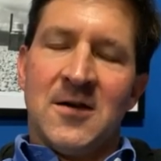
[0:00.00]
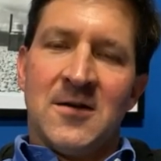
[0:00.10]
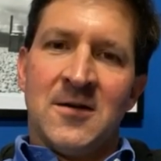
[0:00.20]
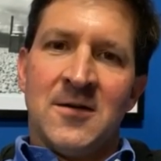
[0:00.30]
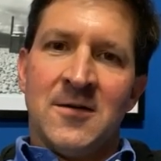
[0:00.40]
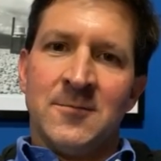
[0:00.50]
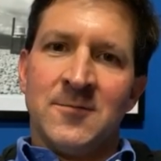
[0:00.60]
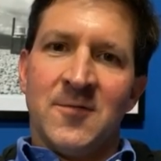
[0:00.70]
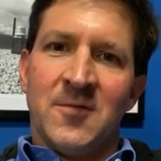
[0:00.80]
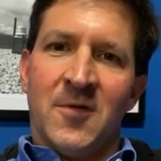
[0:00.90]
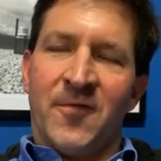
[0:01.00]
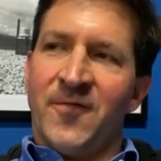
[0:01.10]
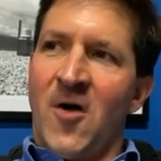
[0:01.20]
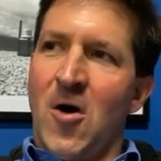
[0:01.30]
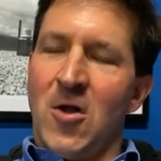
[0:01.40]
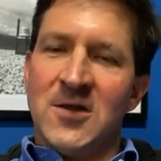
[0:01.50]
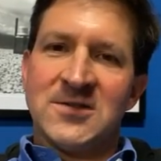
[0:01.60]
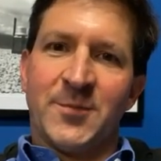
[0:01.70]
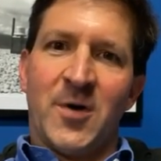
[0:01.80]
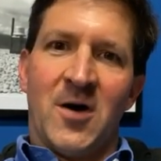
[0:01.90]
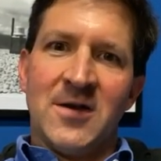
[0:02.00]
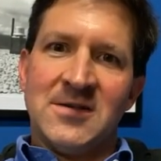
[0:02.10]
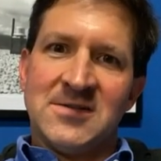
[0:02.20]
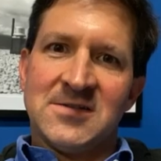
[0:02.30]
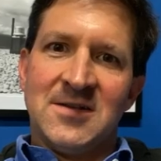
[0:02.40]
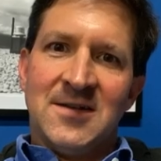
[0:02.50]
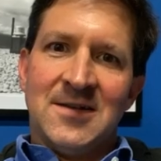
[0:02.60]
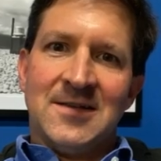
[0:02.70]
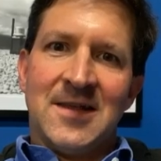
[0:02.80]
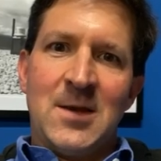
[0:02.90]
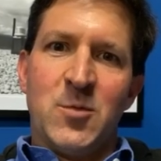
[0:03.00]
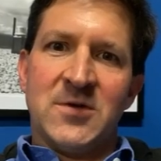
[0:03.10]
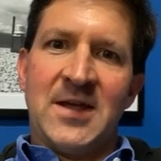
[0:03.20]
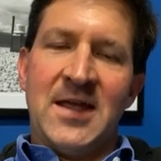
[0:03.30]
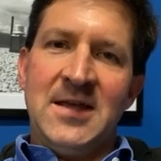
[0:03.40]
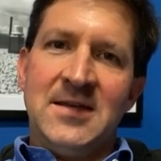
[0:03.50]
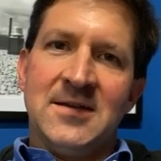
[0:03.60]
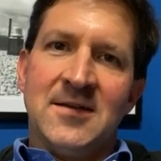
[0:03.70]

The fall is upon us. Labor Day.